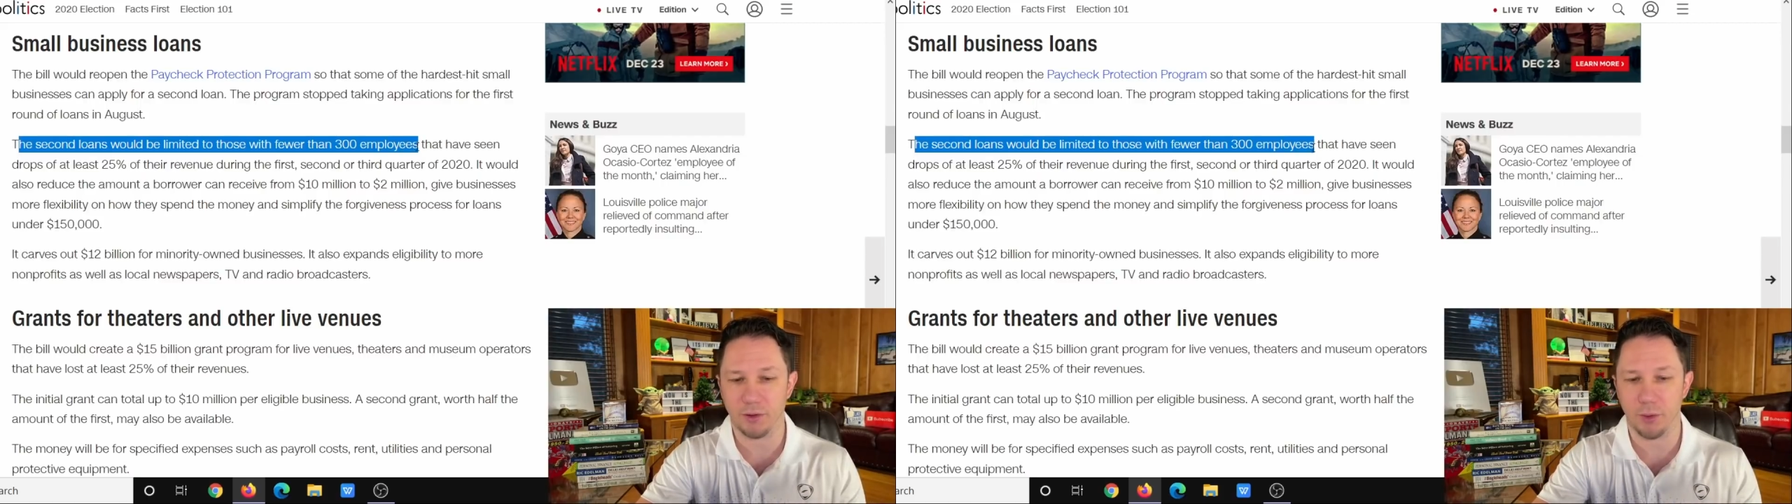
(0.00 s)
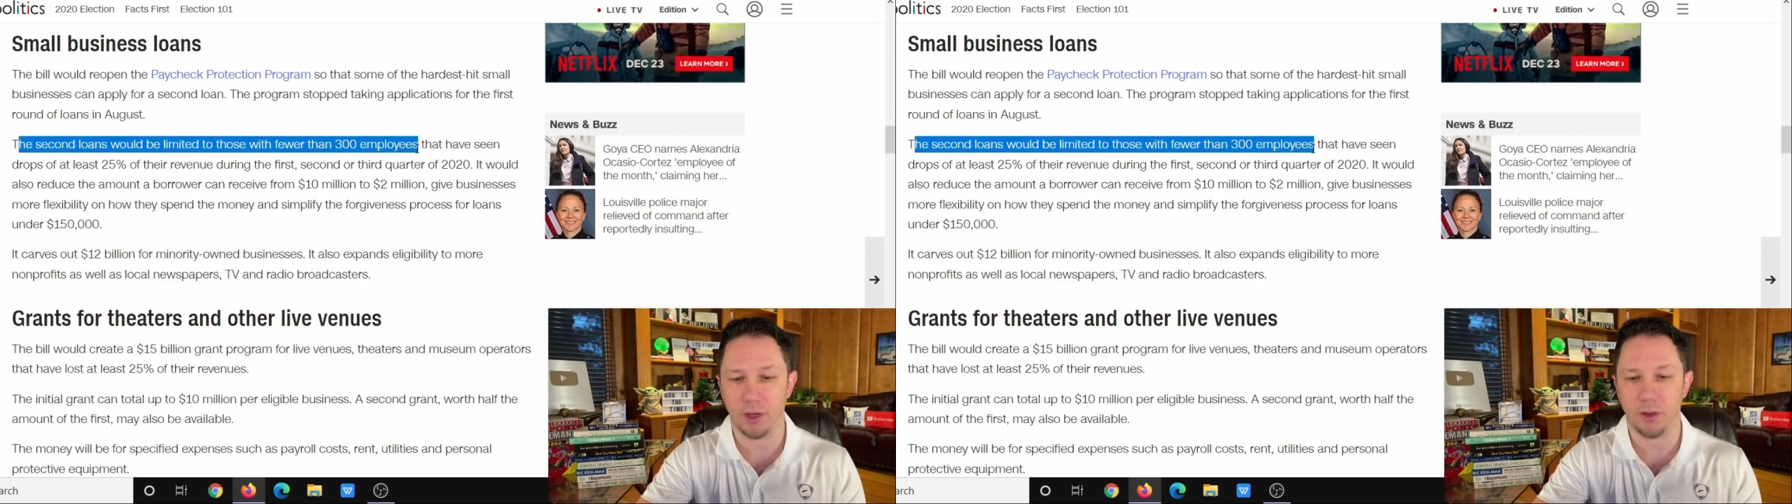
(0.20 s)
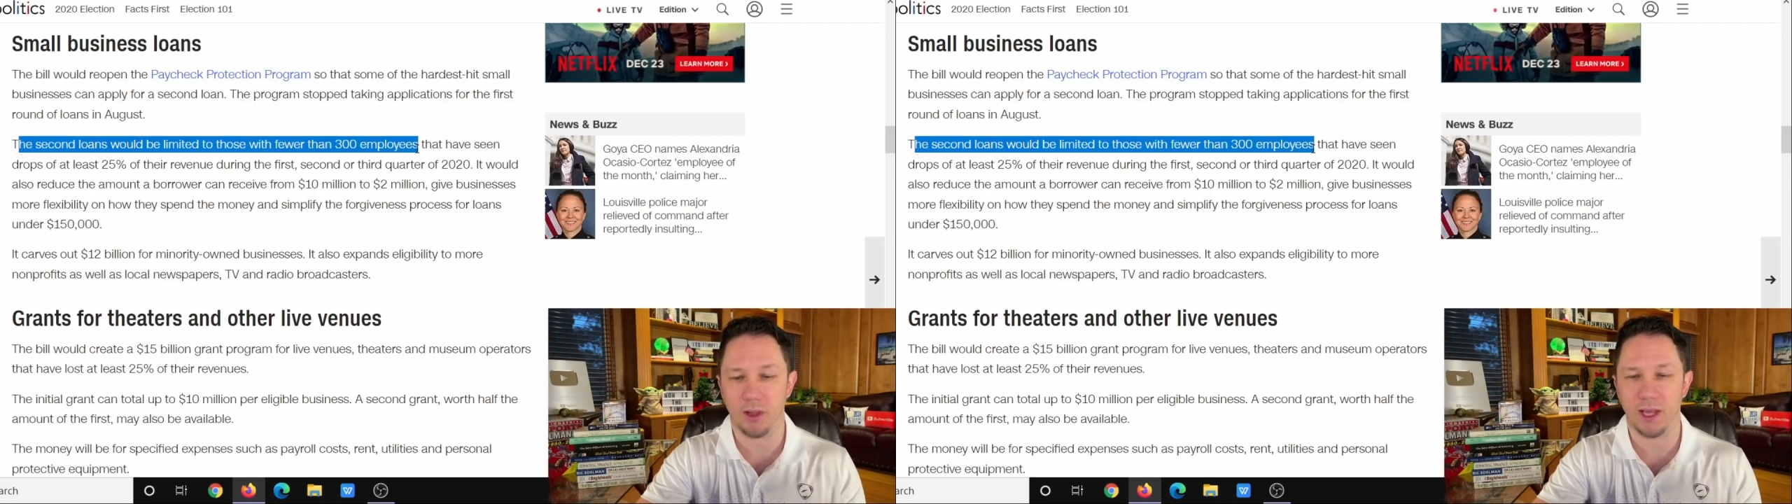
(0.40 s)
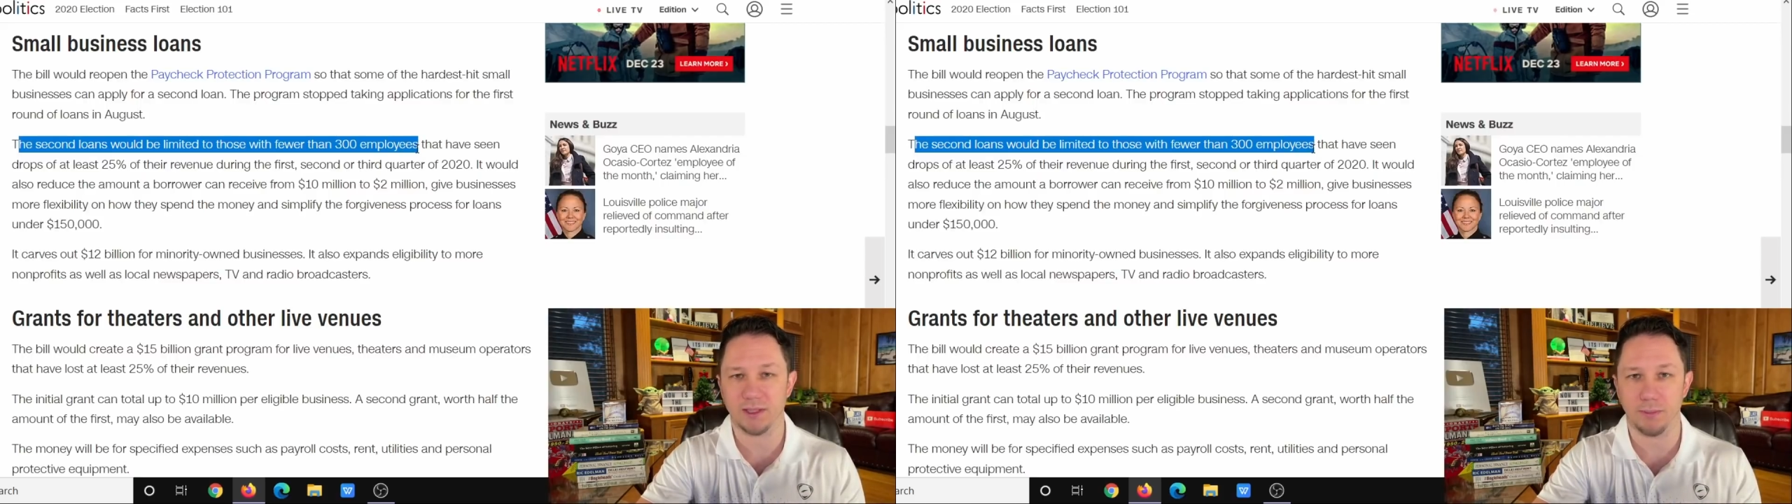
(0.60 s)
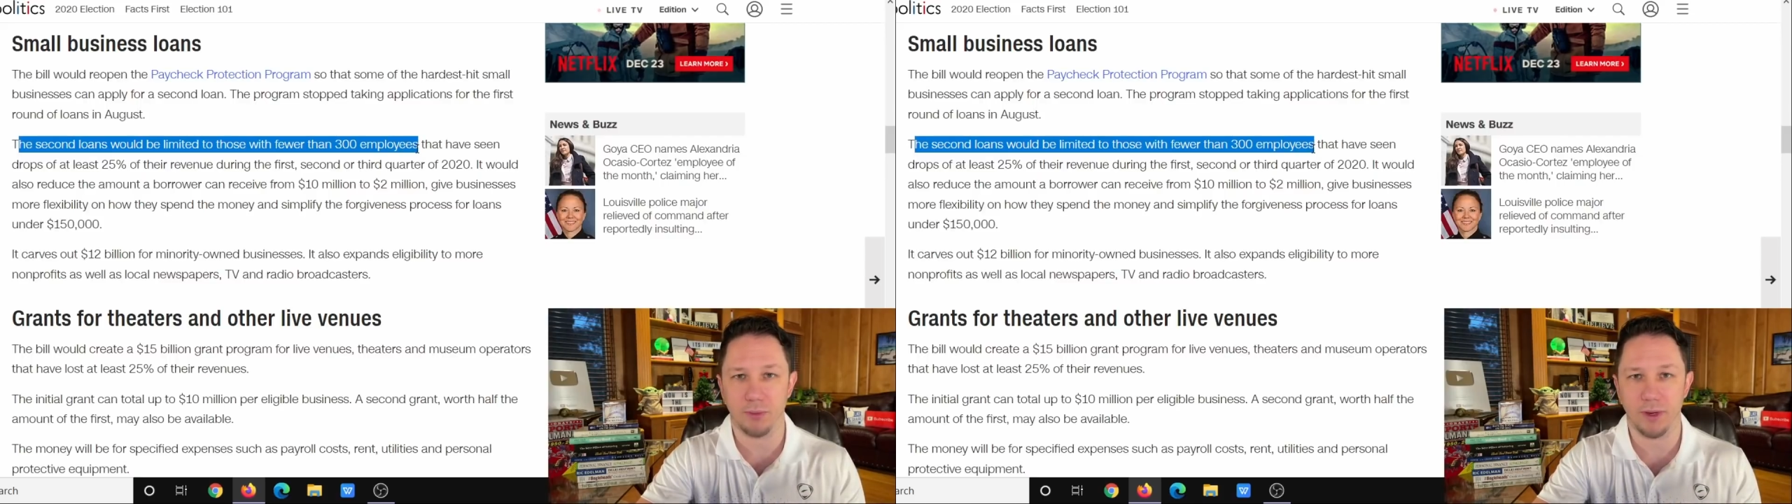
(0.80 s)
300 or
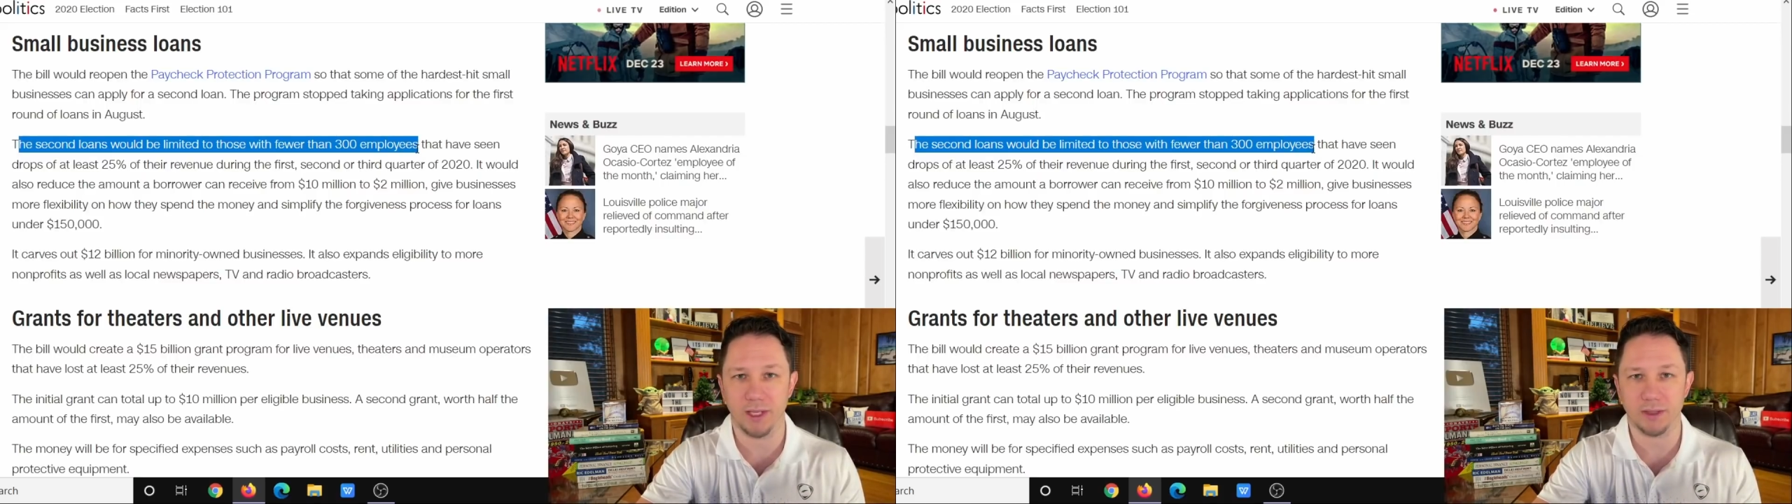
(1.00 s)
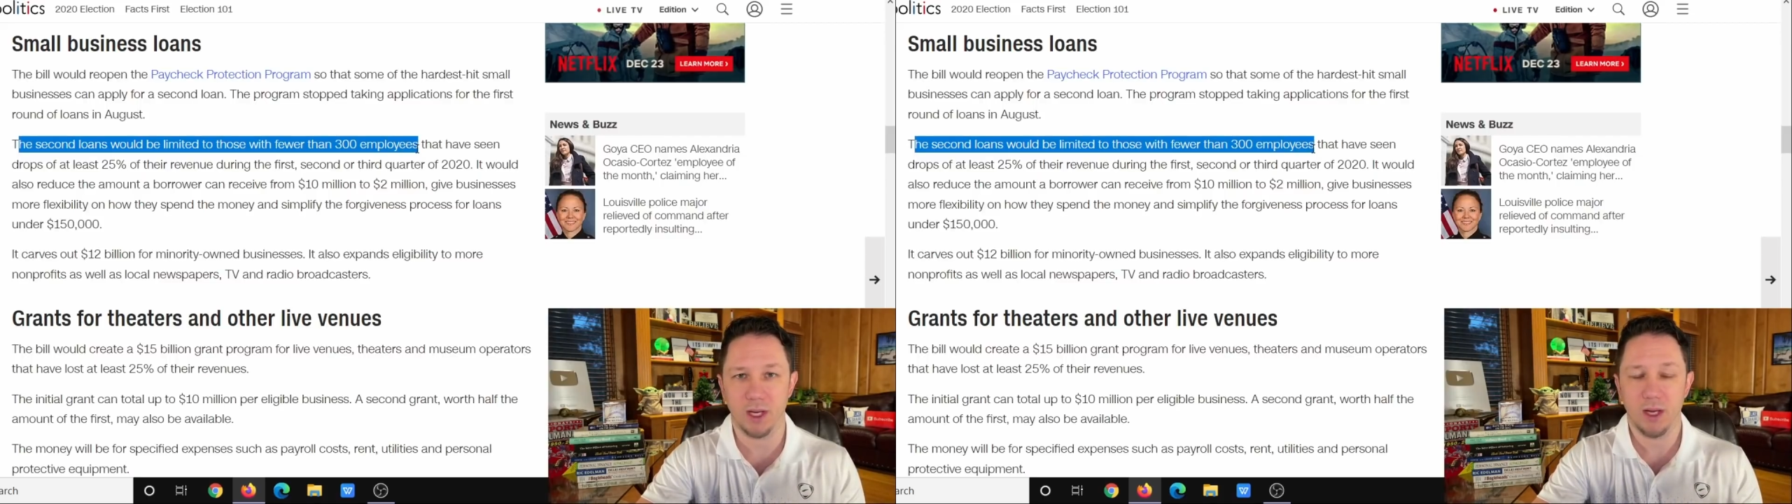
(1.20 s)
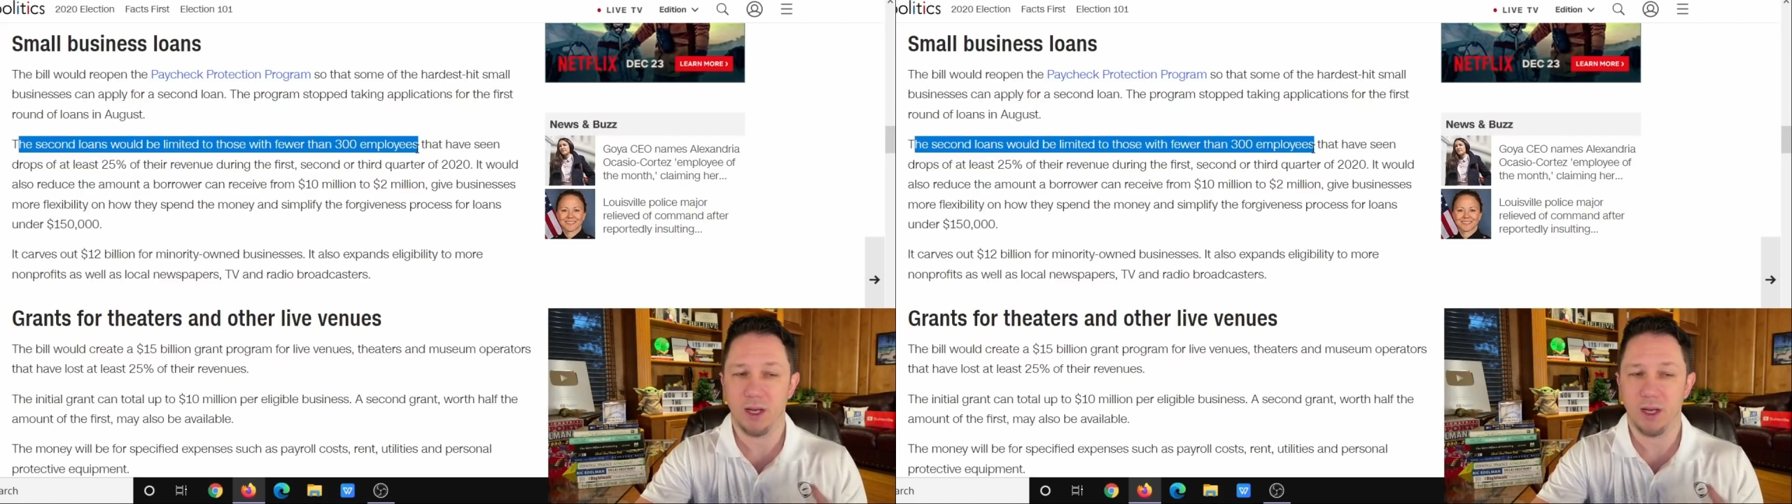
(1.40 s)
less employees.